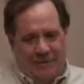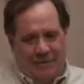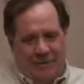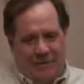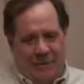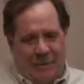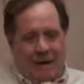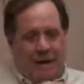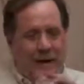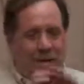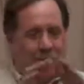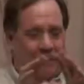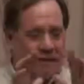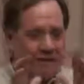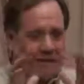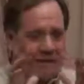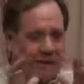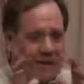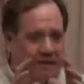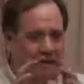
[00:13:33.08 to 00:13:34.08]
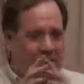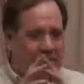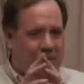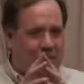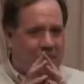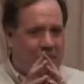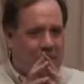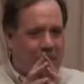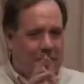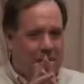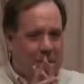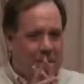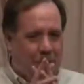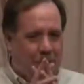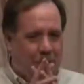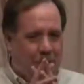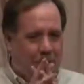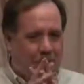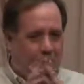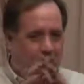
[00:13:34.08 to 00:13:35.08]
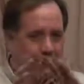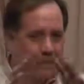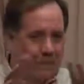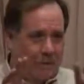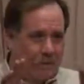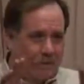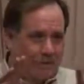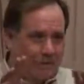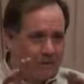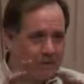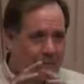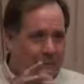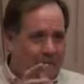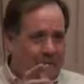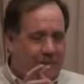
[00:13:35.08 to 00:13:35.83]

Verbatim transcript: so we had our clashes over the years, but I learned